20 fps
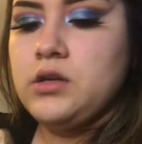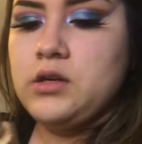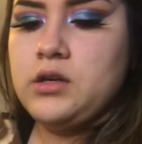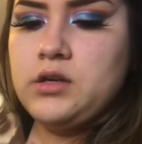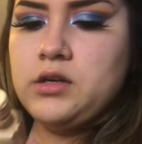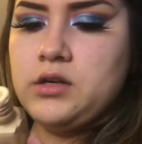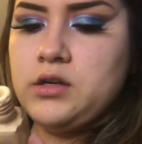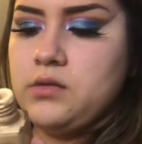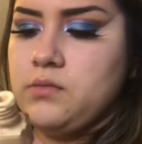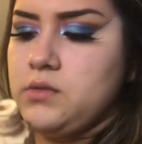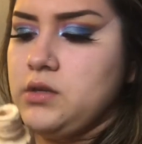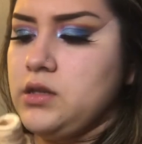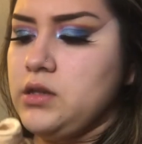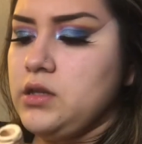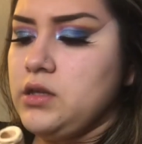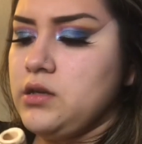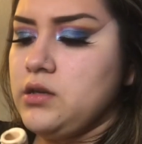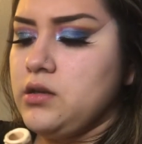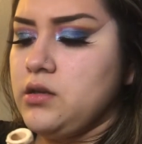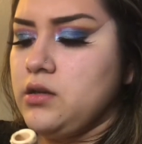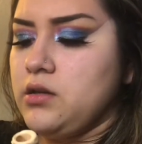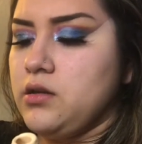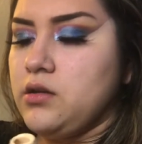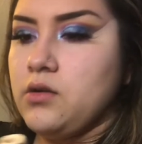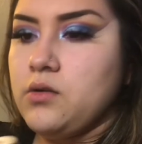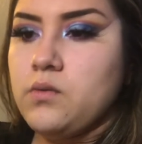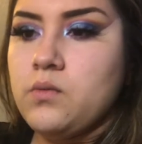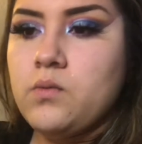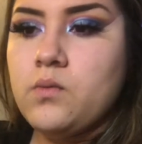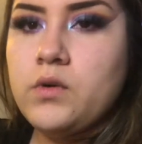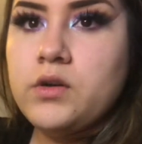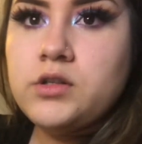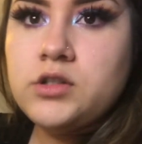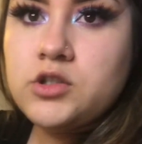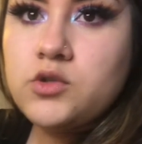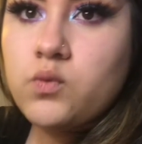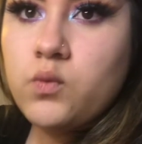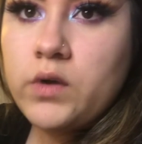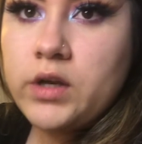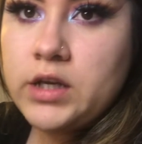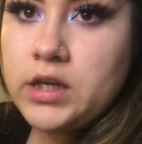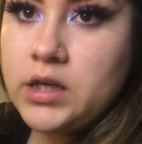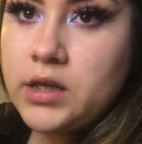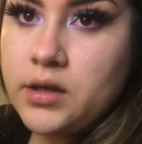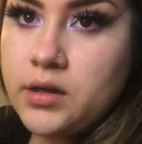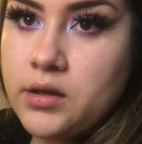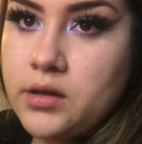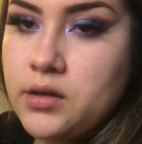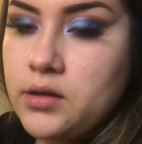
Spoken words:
I am in the color 120.